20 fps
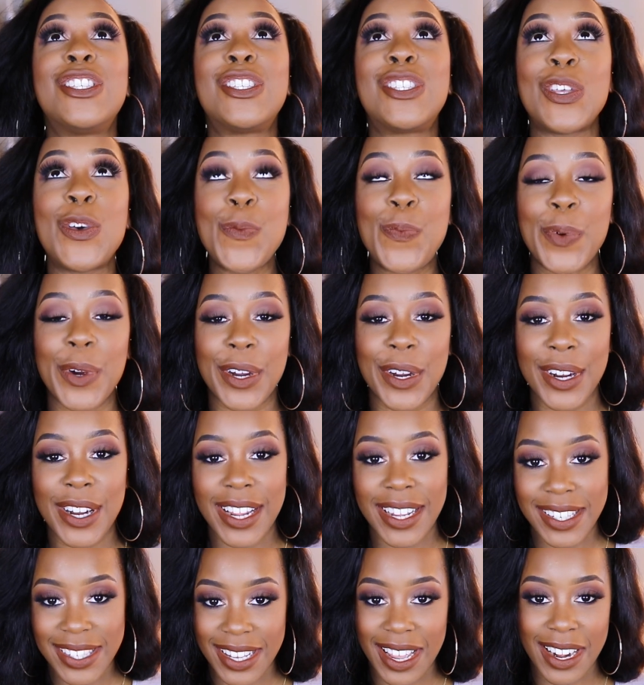super
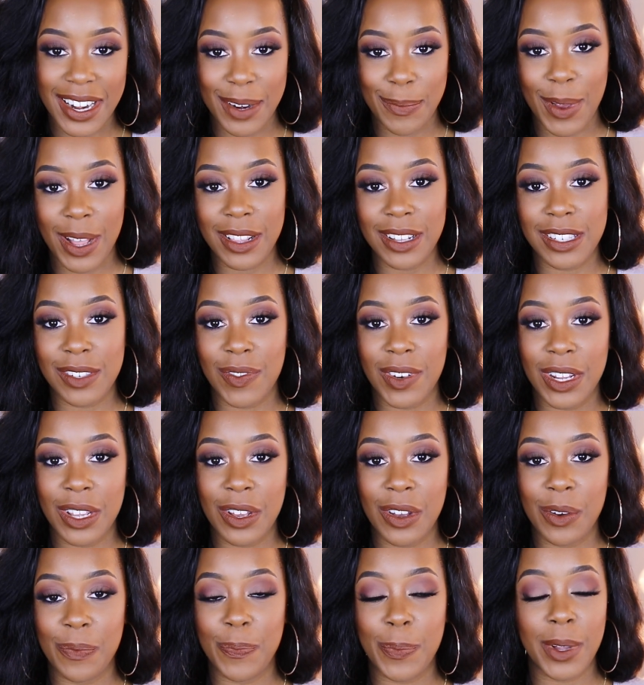excited about this
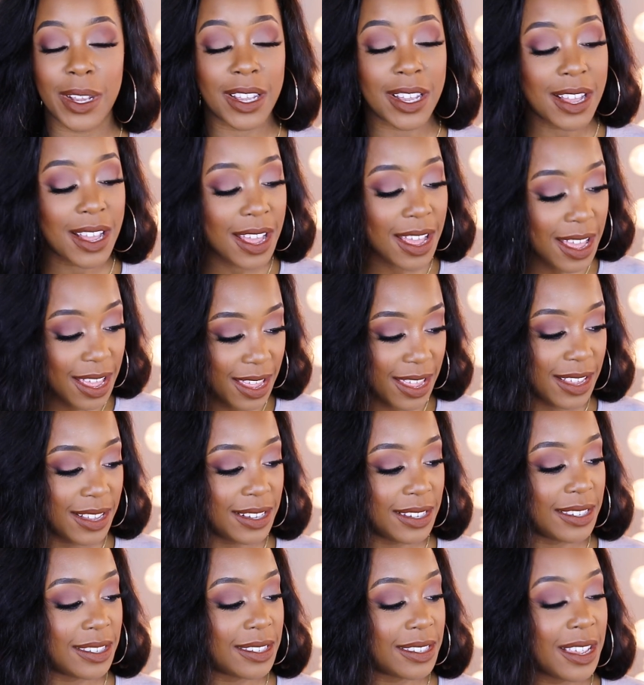video
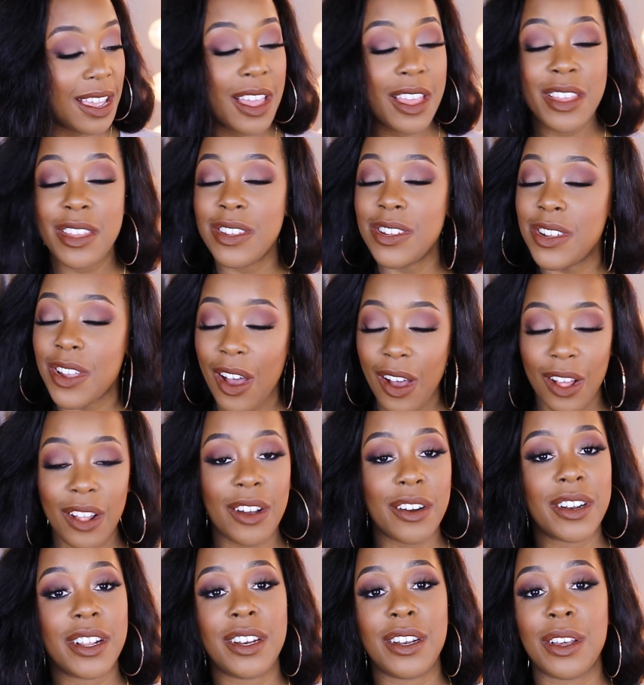because y'all
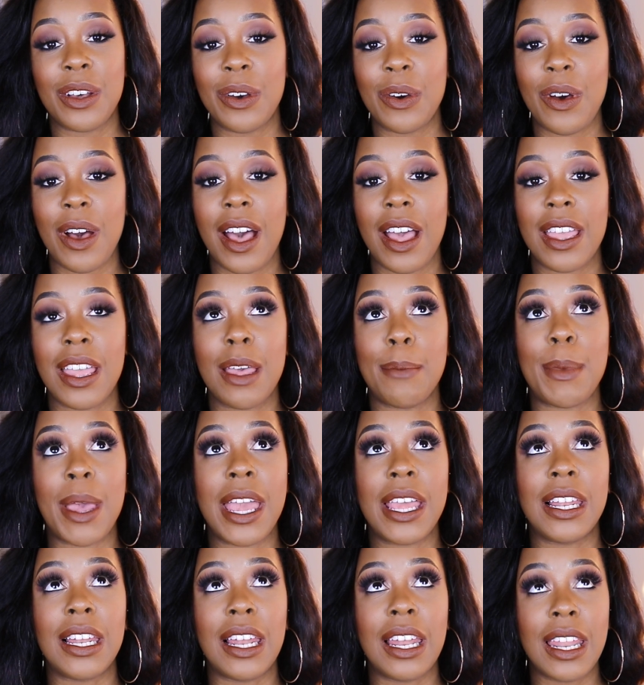already know I am
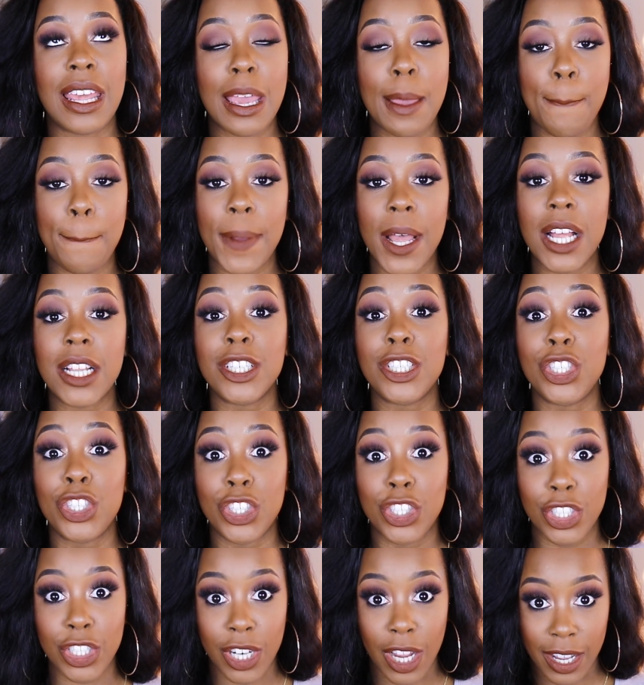a lip
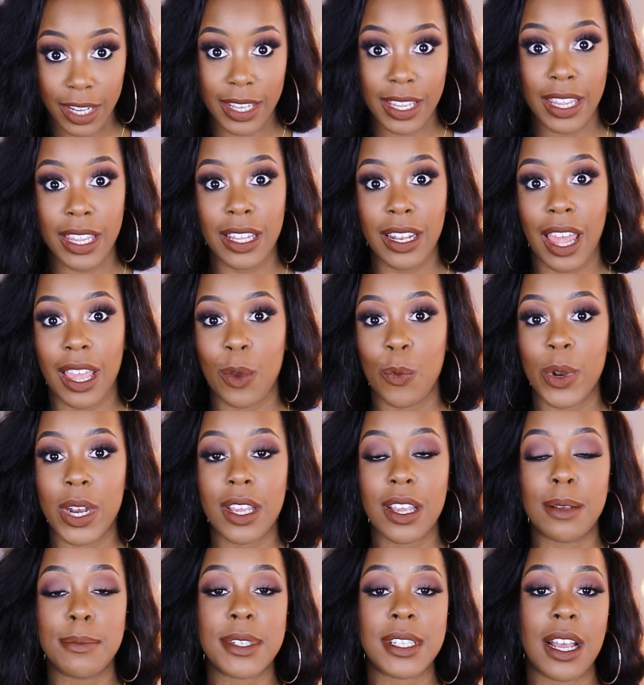junkie. Like when
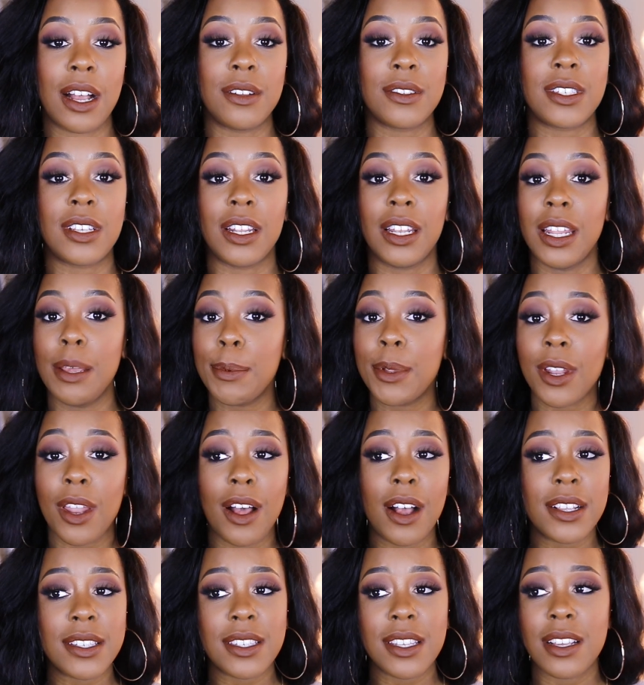it comes down to lip
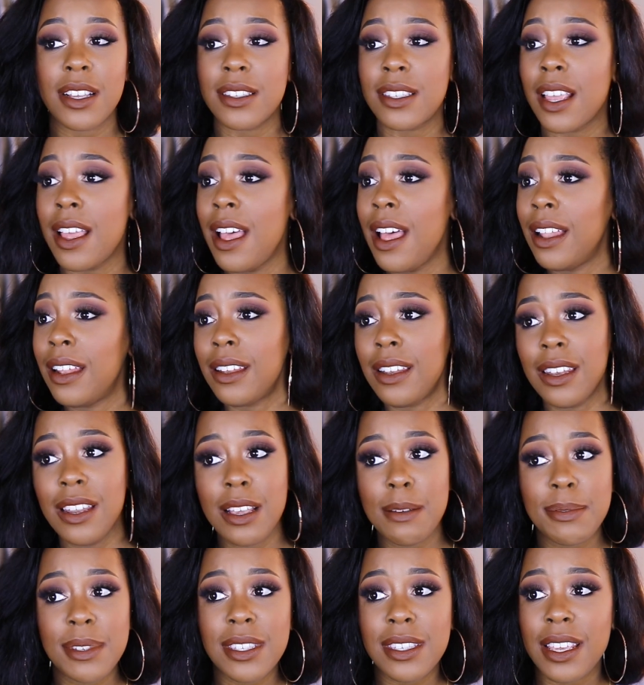glosses,
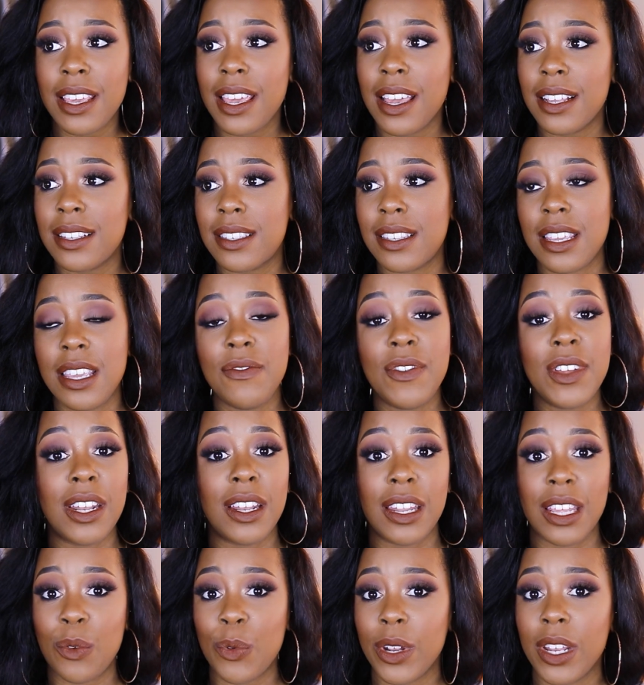lipsticks,
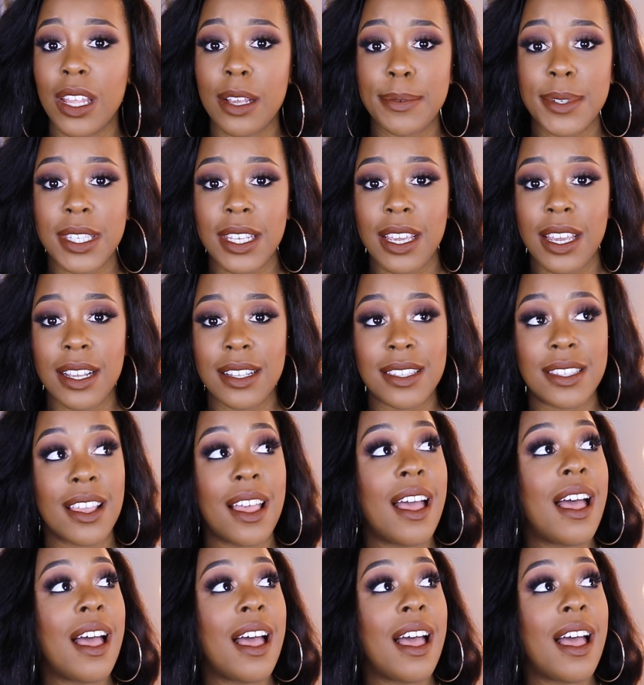even liquid lipsticks,